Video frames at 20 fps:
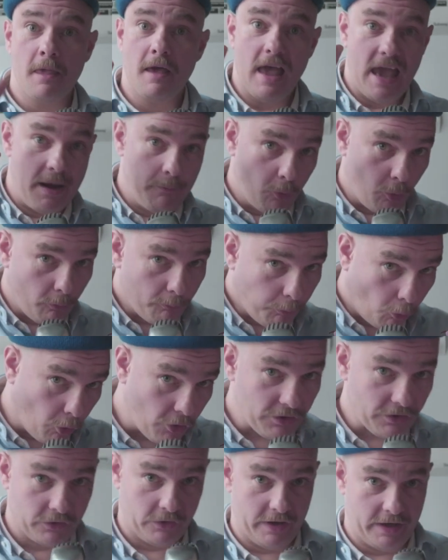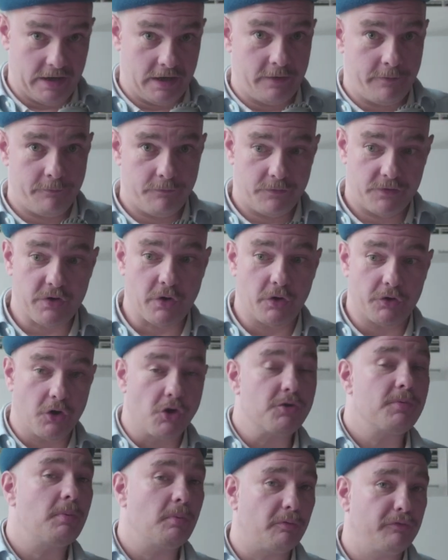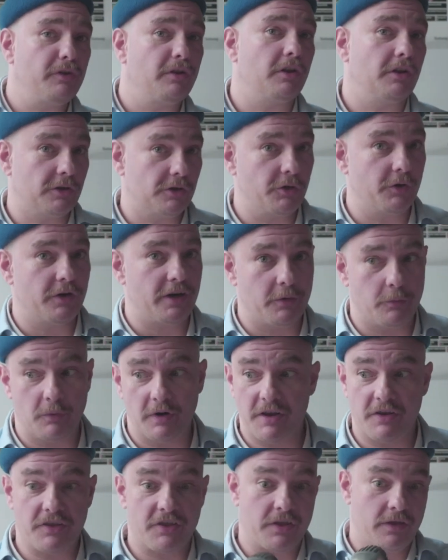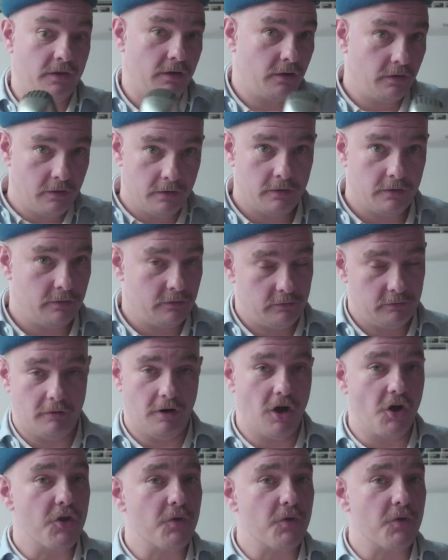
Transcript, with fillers: and more importantly, so that those people feel included with other